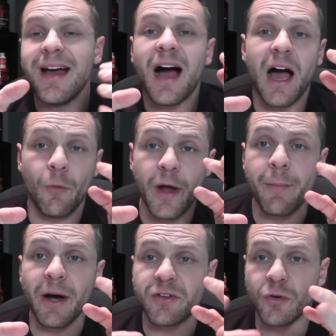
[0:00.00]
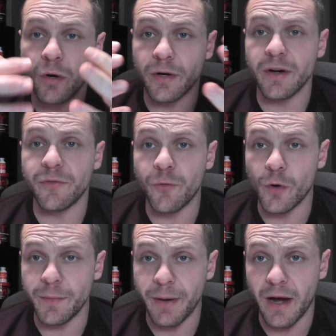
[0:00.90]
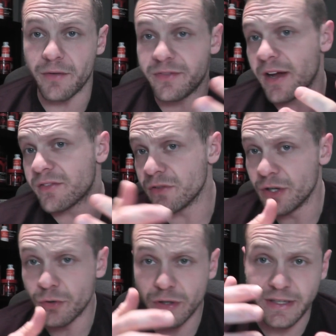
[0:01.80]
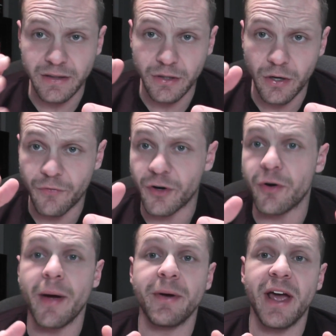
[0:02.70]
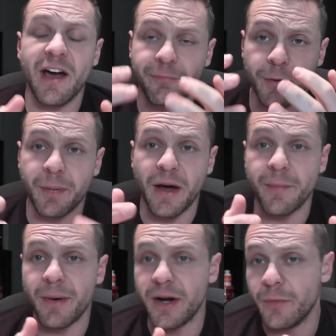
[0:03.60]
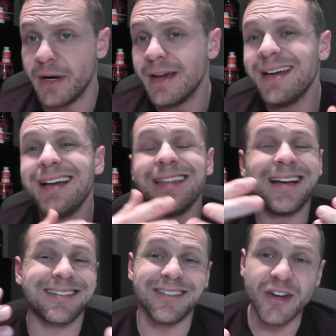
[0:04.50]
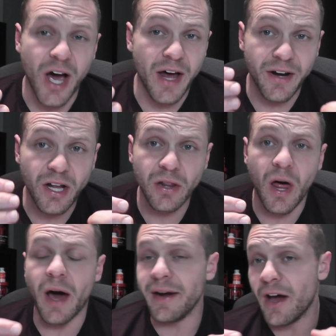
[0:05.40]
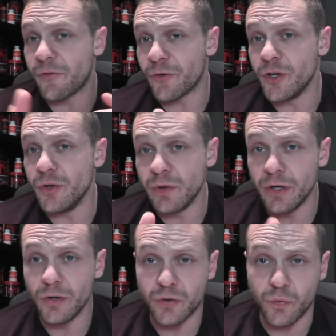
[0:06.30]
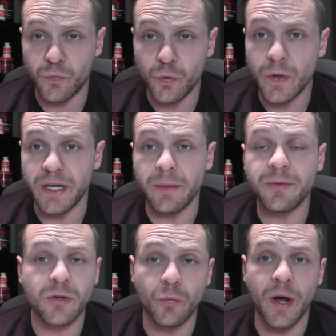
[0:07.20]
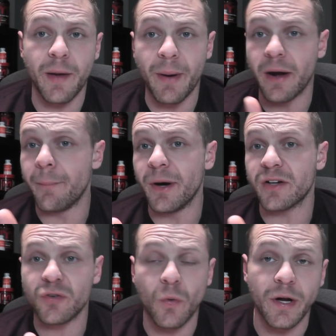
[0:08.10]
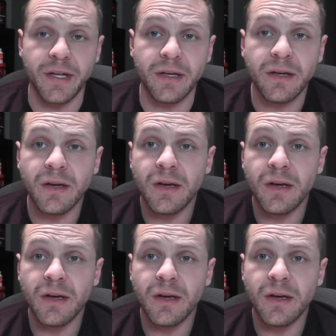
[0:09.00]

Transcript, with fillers: I weigh about 240 pounds. That's literally a little over a gram and a half per pound of body weight. That's not a lot. Now, for you little dweebs who weigh about a buck 20,